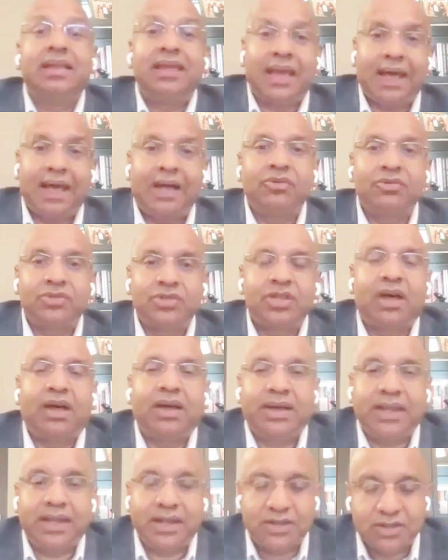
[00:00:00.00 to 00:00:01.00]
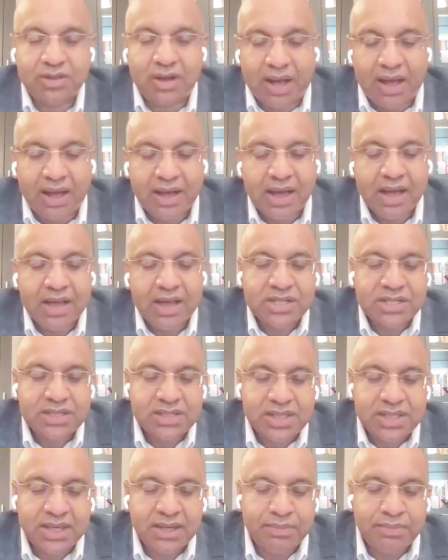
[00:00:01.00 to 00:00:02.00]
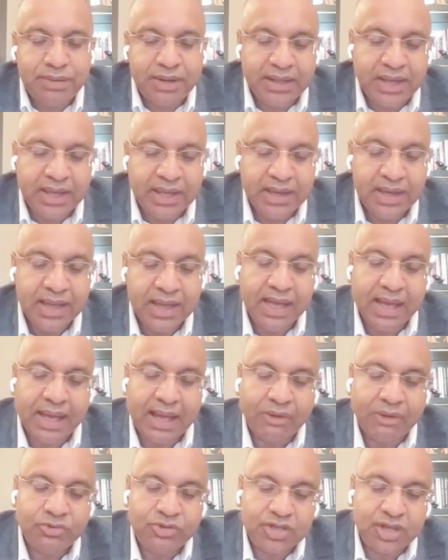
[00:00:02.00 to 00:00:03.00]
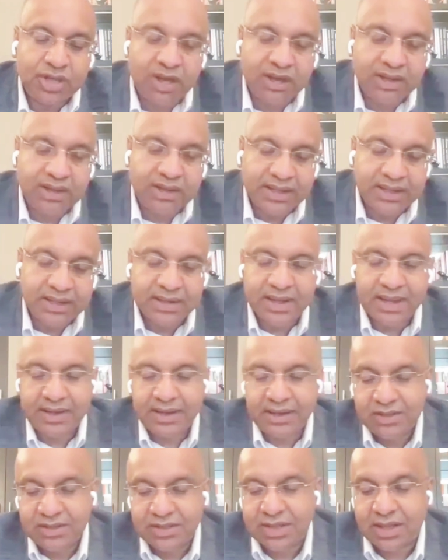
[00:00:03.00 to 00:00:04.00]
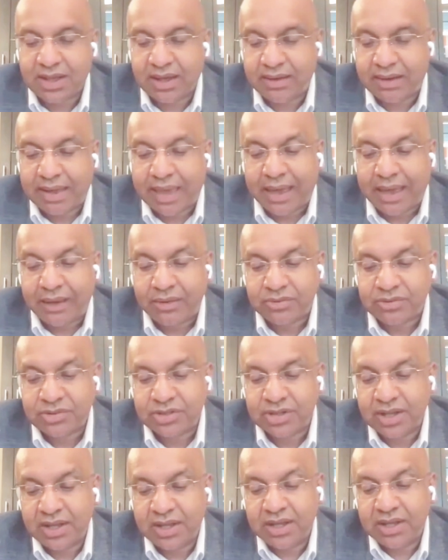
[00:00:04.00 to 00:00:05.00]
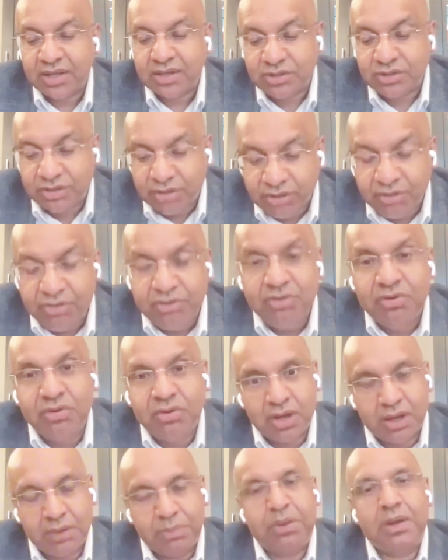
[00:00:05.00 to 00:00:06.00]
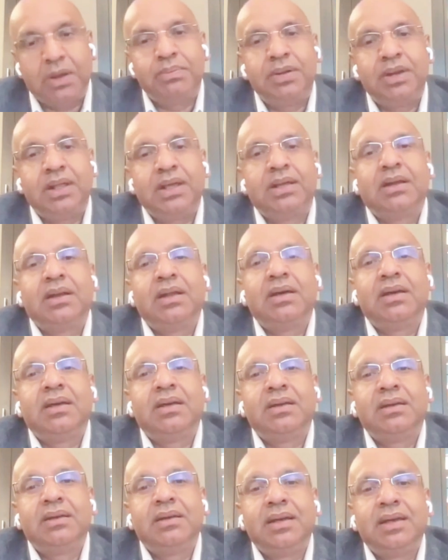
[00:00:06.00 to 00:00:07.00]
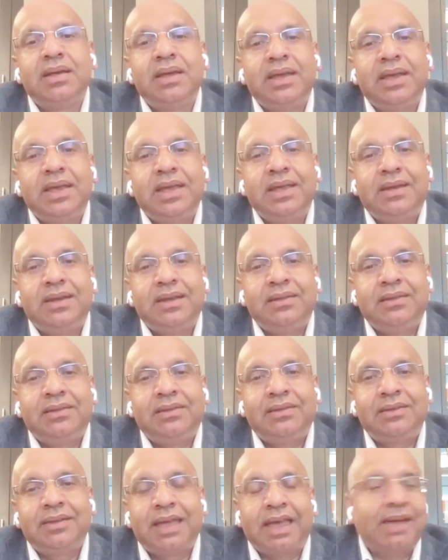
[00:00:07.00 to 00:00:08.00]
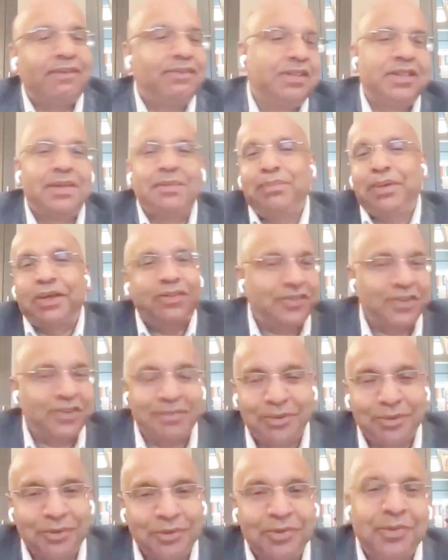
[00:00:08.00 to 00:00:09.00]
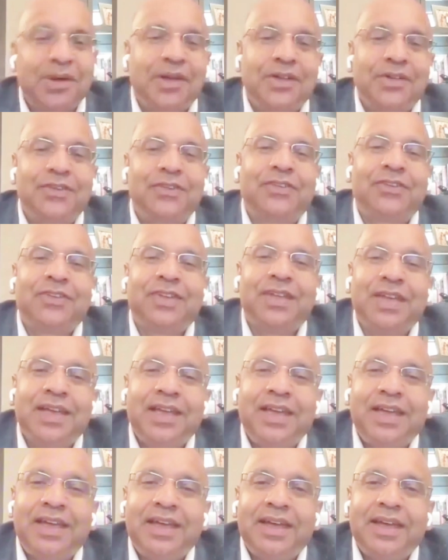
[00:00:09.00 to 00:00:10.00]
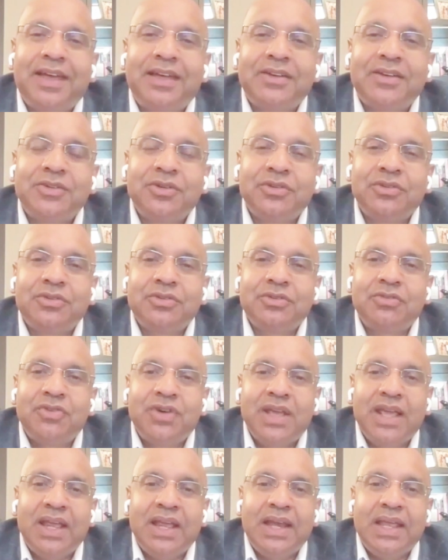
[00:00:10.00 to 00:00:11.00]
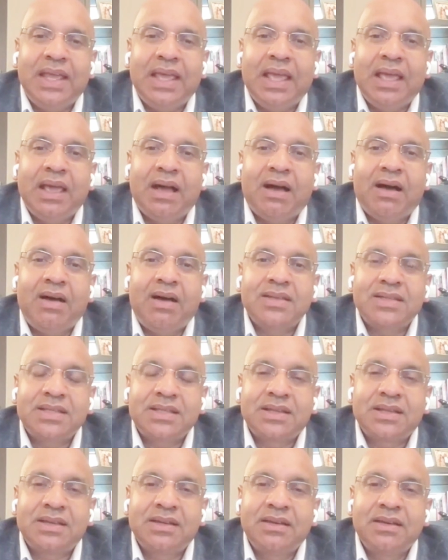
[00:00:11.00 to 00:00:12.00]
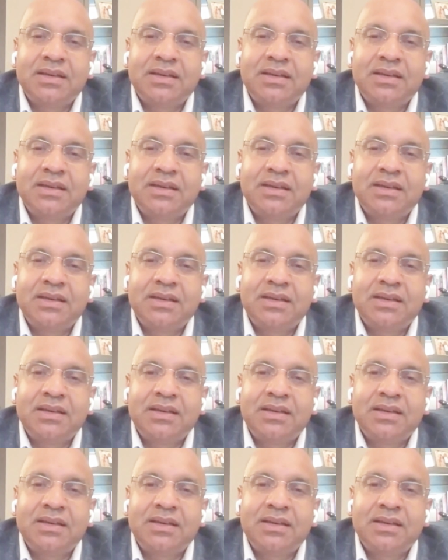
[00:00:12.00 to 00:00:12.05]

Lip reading: the outside in. So I just think bringing outside in and inside out through a public learn, it is having the best of both worlds to really ask